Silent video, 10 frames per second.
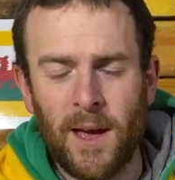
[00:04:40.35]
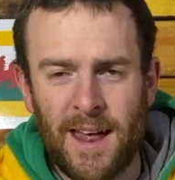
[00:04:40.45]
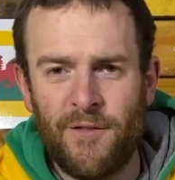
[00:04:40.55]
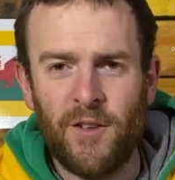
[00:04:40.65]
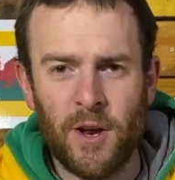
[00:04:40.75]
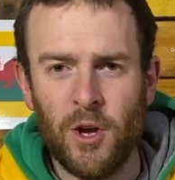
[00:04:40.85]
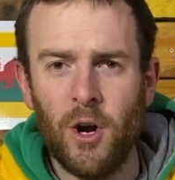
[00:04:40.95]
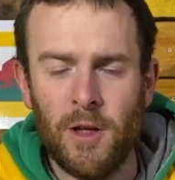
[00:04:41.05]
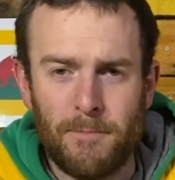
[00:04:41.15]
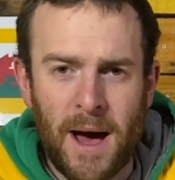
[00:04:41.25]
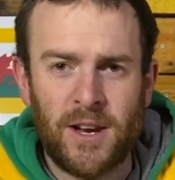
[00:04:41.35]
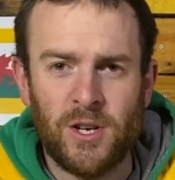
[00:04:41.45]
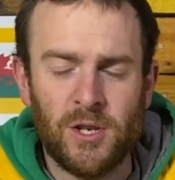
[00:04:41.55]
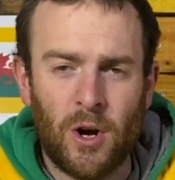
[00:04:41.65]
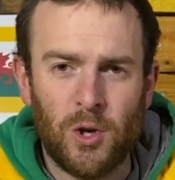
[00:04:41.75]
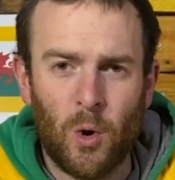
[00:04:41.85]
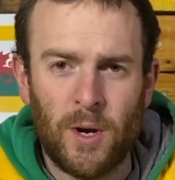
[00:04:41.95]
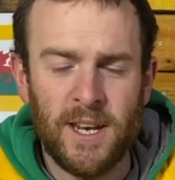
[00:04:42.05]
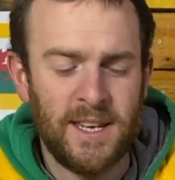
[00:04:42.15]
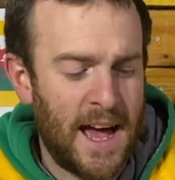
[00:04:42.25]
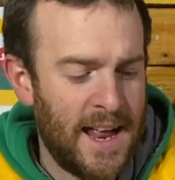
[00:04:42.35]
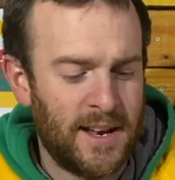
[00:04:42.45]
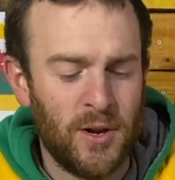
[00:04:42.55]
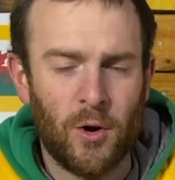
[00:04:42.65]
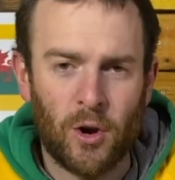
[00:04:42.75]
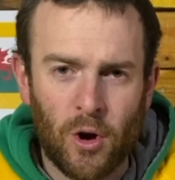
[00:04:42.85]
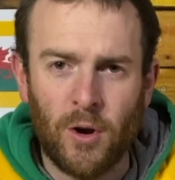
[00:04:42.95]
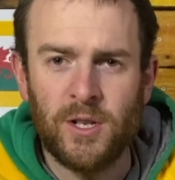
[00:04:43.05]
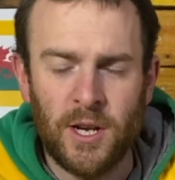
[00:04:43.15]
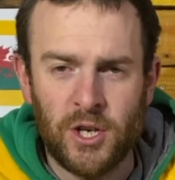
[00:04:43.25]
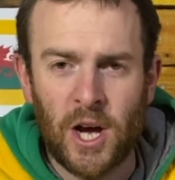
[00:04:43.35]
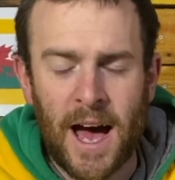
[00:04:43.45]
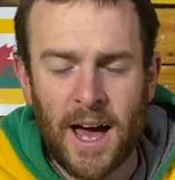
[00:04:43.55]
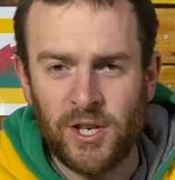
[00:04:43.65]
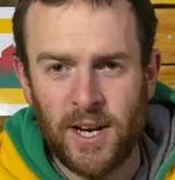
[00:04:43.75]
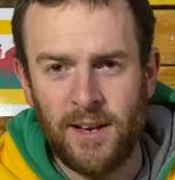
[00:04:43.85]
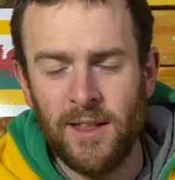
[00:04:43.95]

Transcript: and after a year the battery's gone totally dead and you've got to constantly charge it.